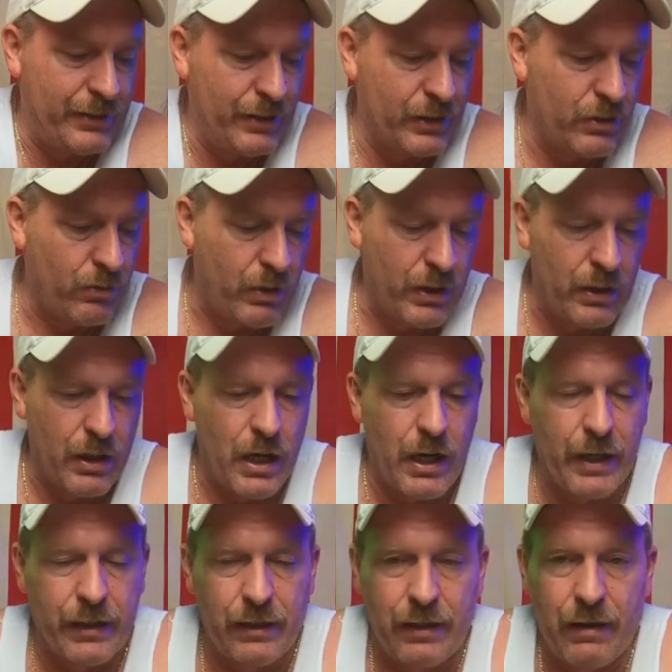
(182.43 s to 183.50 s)
did go
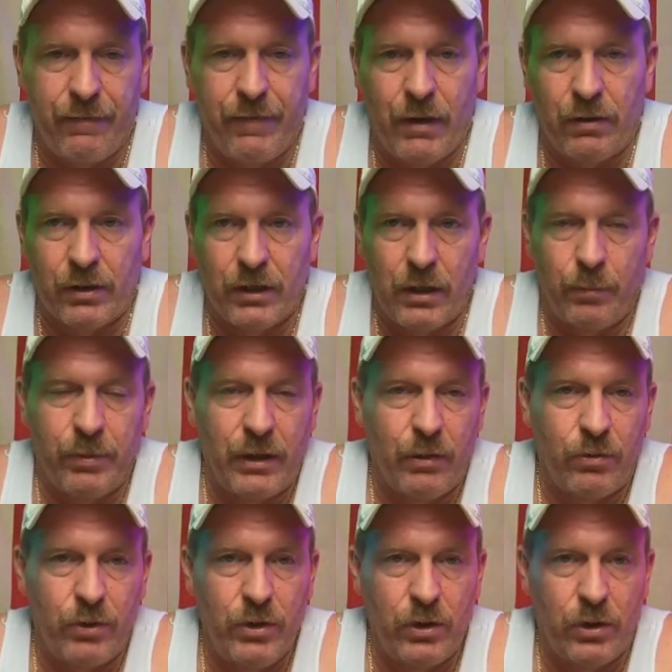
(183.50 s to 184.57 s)
online and I found a company
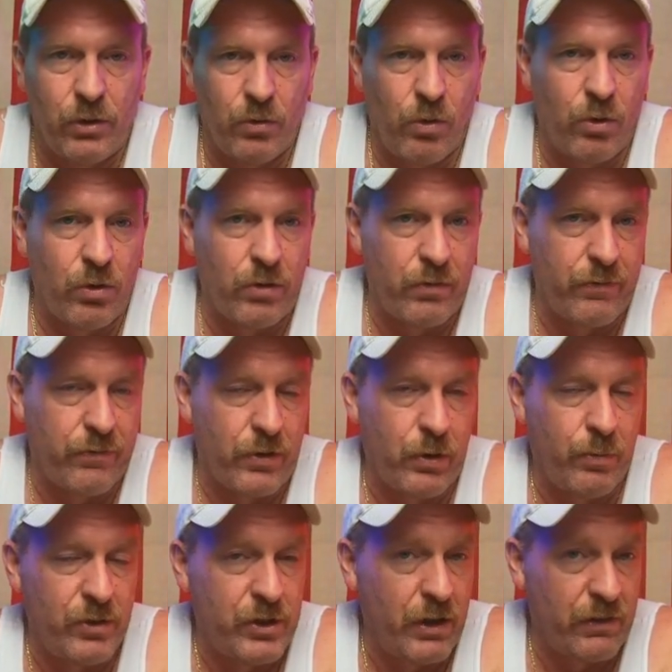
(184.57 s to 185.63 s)
where you can order them
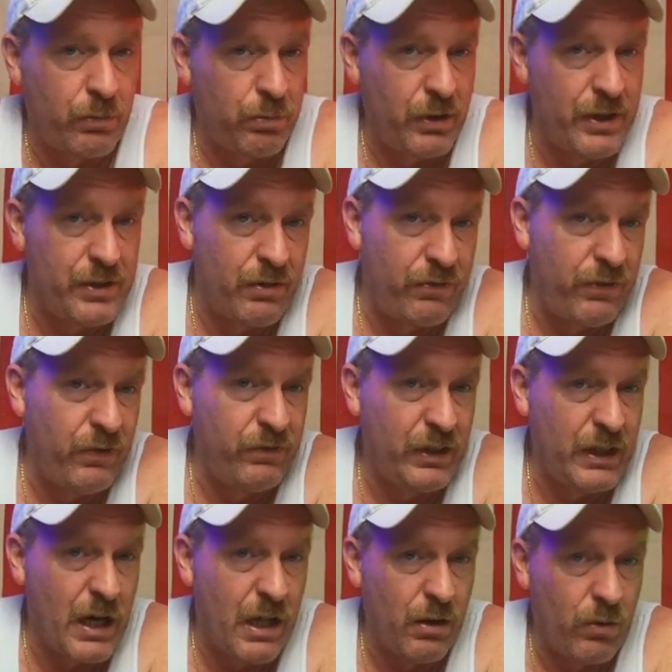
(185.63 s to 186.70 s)
from, but you have to place a
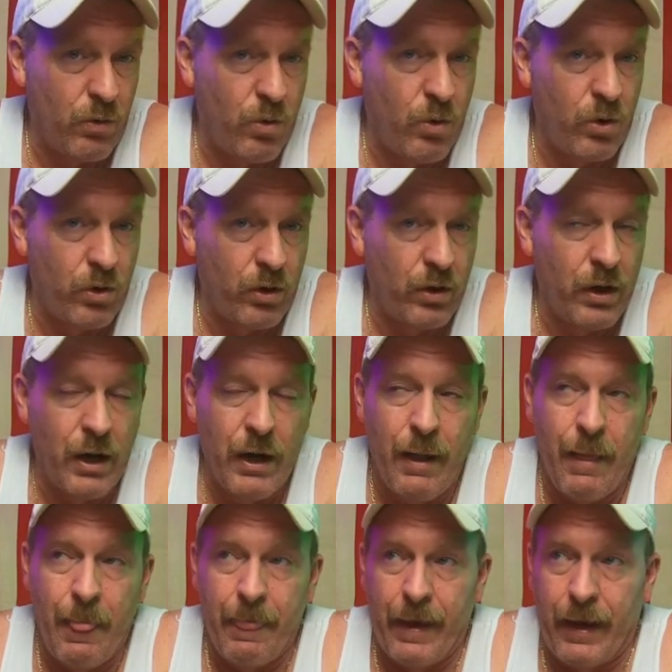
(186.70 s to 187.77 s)
$50 order.
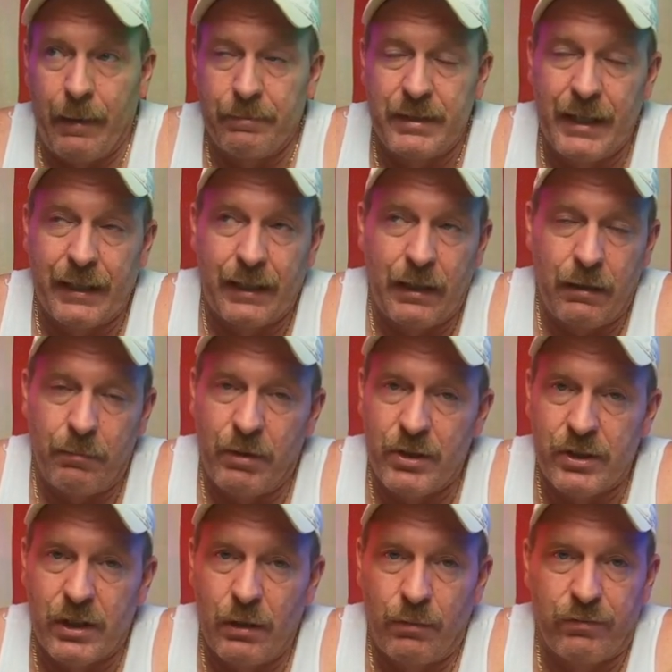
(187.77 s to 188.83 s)
And I'm taking it, it
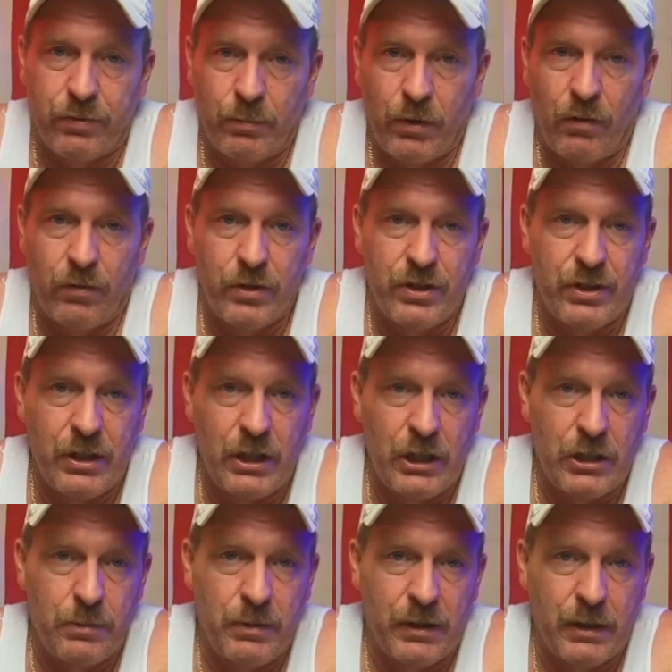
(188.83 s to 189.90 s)
must come from
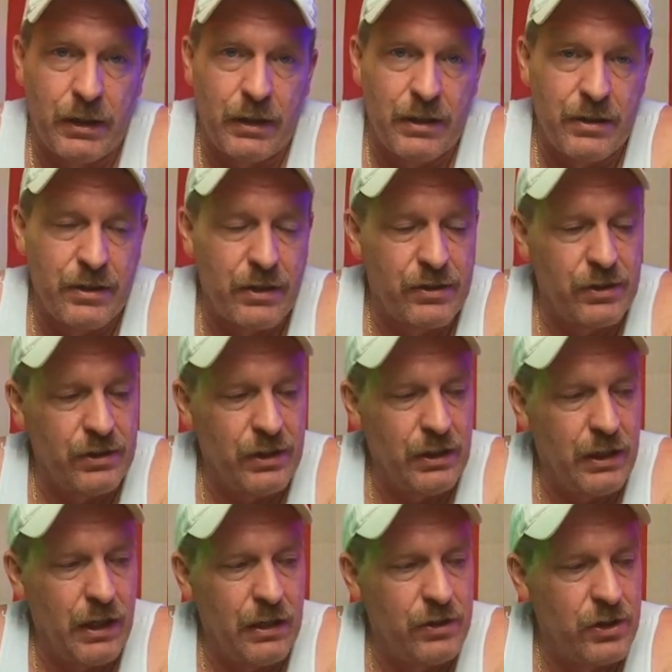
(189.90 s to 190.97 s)
overseas because it's a
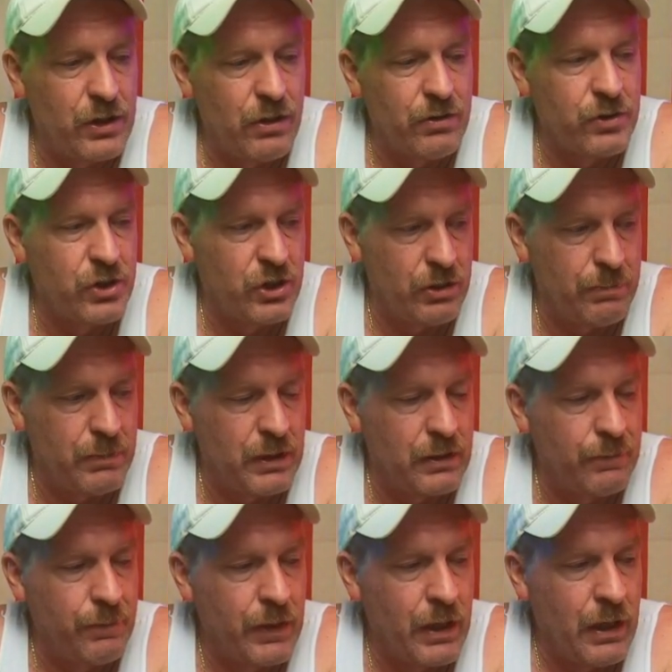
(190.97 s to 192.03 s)
DHL
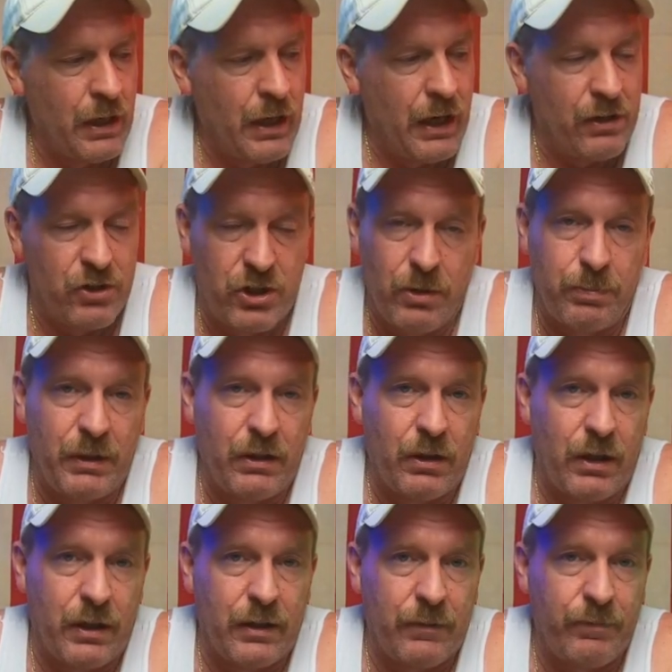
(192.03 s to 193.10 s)
shipment and shipping
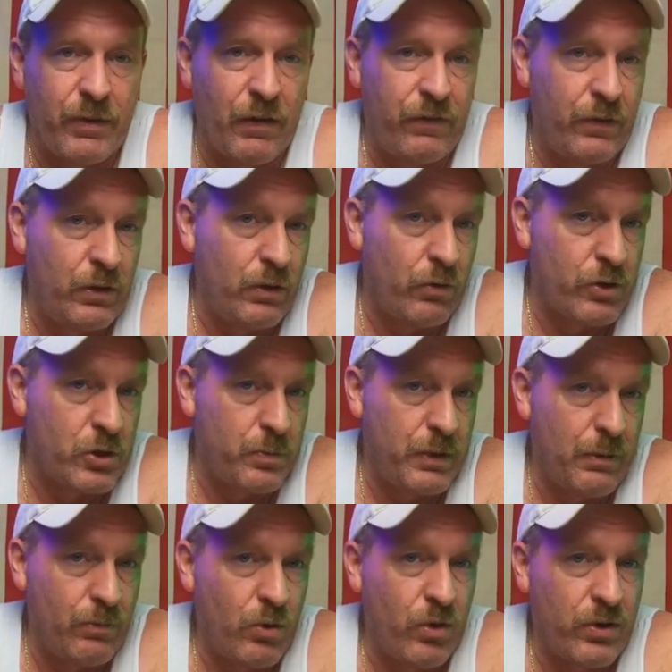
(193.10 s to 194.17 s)
on it, if you don't
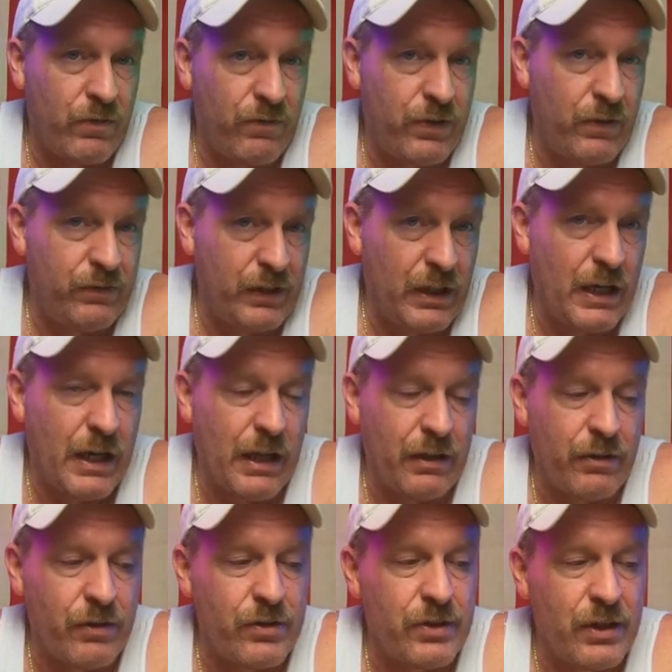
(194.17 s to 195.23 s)
spend more than
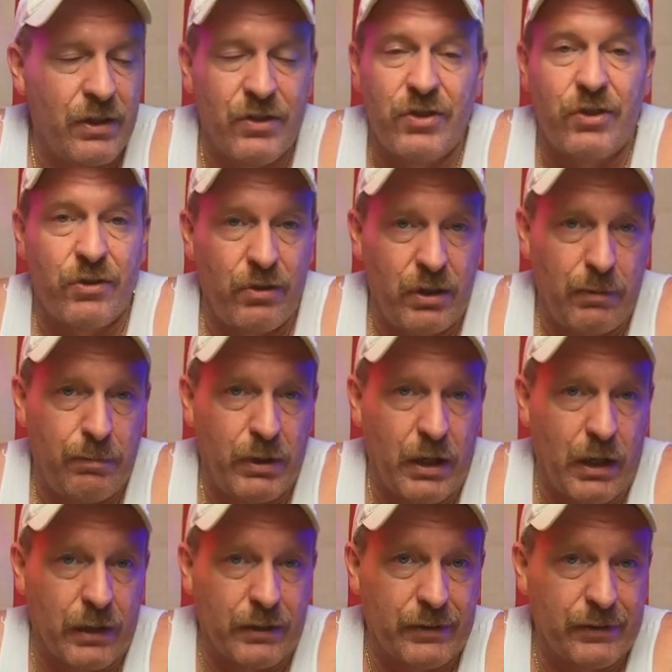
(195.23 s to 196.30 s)
$50, is 30
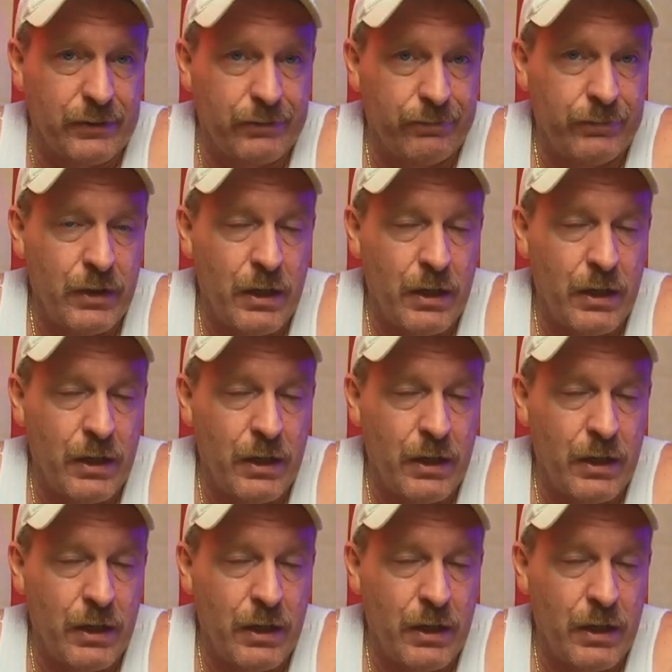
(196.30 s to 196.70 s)
bucks.